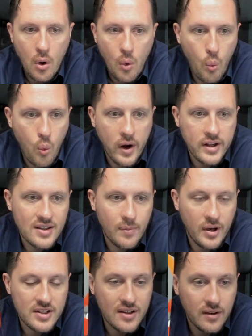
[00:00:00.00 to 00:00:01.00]
what is the
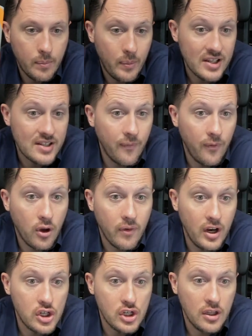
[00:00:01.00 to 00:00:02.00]
best, best
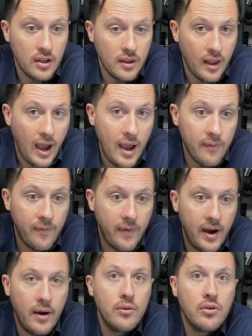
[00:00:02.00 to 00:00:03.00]
configuration that I've
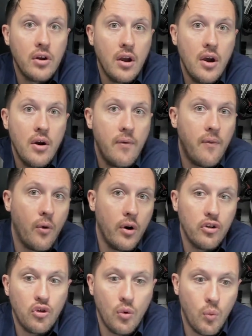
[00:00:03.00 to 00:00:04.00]
found for
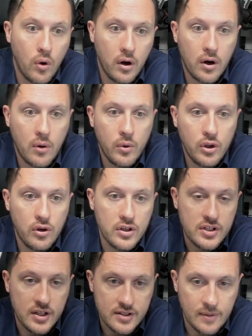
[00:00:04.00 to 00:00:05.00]
it to work with your
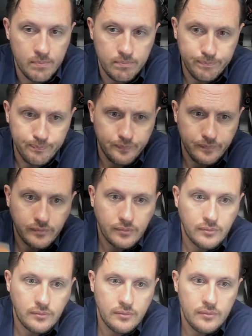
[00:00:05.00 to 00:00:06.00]
system?
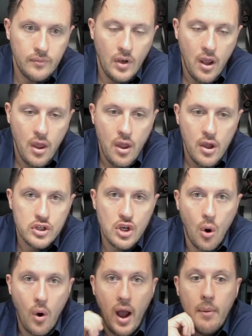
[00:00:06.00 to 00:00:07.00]

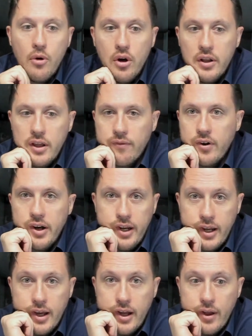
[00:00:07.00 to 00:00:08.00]
So I'm currently
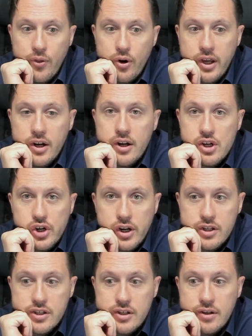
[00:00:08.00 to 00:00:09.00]
running a uh,
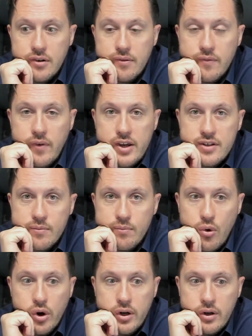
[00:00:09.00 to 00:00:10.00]
3800X uh, Ryzen
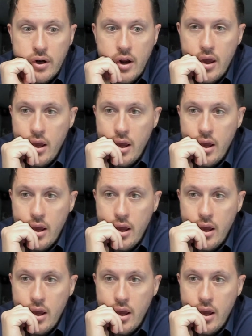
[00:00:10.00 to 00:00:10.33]
board